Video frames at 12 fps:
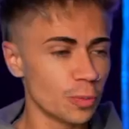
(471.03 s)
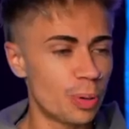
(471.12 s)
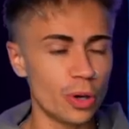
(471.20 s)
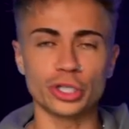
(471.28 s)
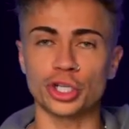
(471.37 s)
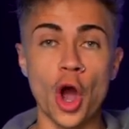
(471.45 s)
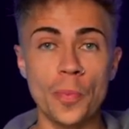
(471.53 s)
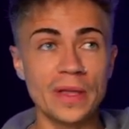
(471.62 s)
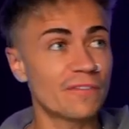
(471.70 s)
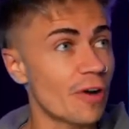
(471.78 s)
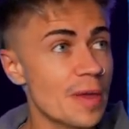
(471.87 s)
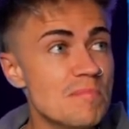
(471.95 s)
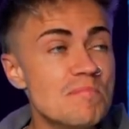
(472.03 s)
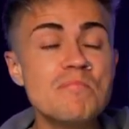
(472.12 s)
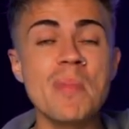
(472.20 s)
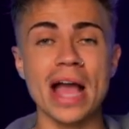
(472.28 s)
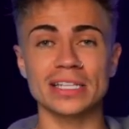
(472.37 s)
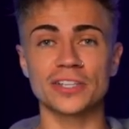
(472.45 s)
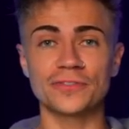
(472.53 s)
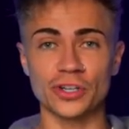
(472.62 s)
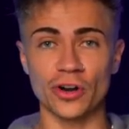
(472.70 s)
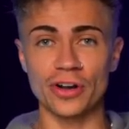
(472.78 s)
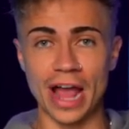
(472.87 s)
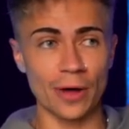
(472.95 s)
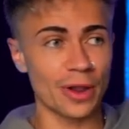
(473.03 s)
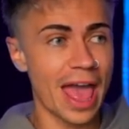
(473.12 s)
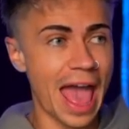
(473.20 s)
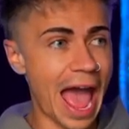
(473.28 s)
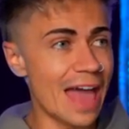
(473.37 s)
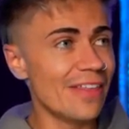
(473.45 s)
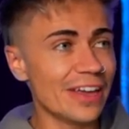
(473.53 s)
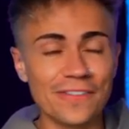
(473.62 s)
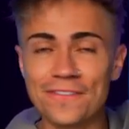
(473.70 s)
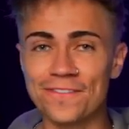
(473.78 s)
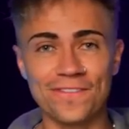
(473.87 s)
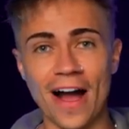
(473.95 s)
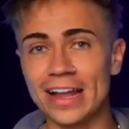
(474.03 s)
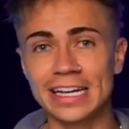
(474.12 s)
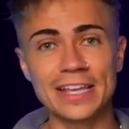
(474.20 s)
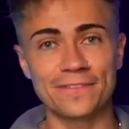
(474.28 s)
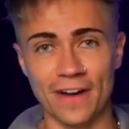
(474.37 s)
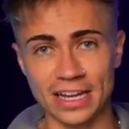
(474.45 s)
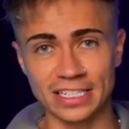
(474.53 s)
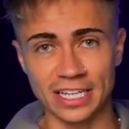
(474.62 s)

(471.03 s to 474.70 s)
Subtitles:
push, hoping for a massive turnout, and they could finally find